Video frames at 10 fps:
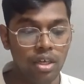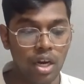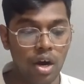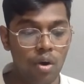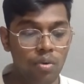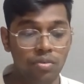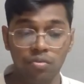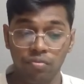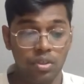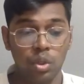Now
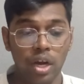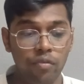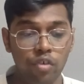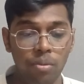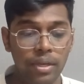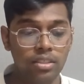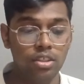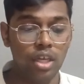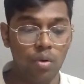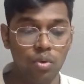to confirm,
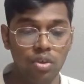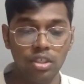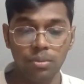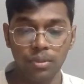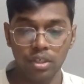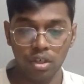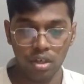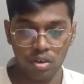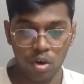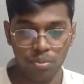let's download this
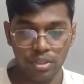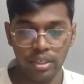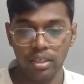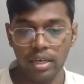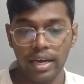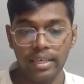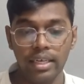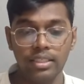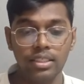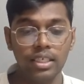particular object and
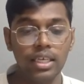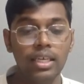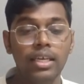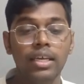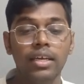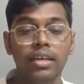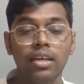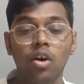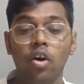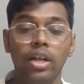let's see,
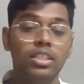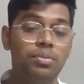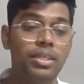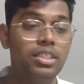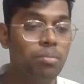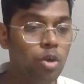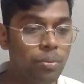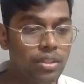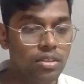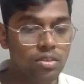or else we can simply
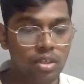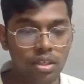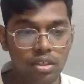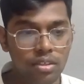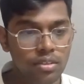open this, okay?